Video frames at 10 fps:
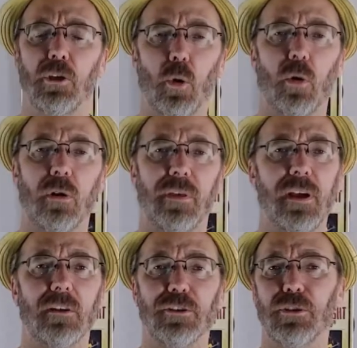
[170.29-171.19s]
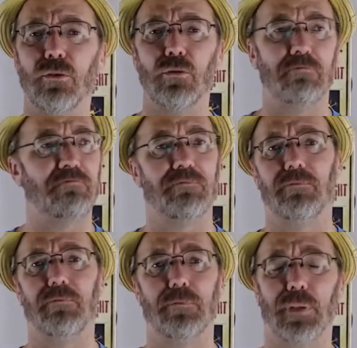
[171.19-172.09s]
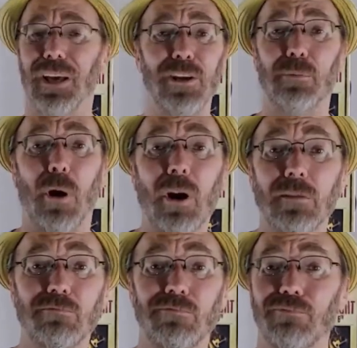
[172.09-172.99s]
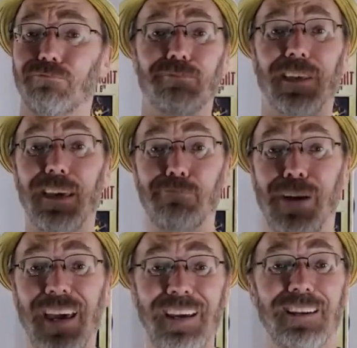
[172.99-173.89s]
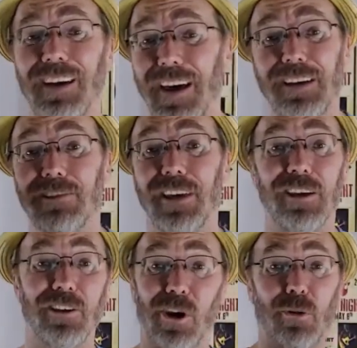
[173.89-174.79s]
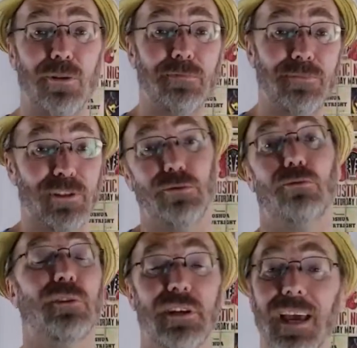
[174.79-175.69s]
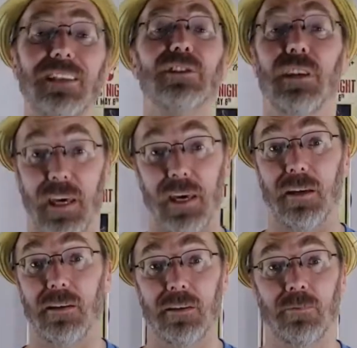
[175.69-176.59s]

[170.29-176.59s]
you're there to play your part, get paid, and get going to the next gig.